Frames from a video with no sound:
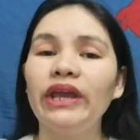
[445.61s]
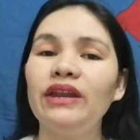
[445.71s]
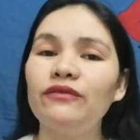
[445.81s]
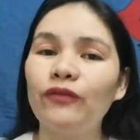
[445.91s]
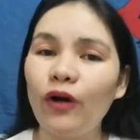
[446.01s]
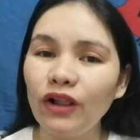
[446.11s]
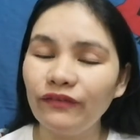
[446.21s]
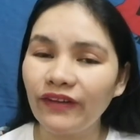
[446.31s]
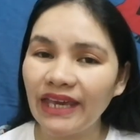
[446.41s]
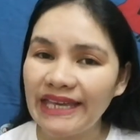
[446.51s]

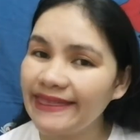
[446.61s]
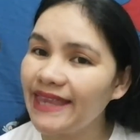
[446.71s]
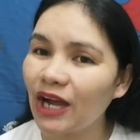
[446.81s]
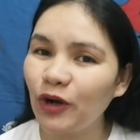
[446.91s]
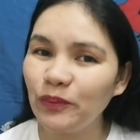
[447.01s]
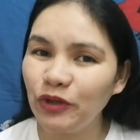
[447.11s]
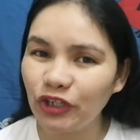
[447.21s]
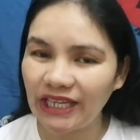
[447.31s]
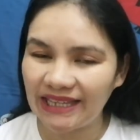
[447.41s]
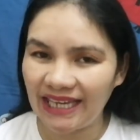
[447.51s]
involve in the
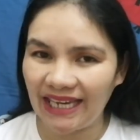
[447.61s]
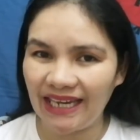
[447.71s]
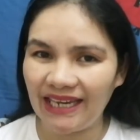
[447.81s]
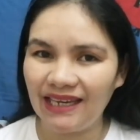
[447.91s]
community.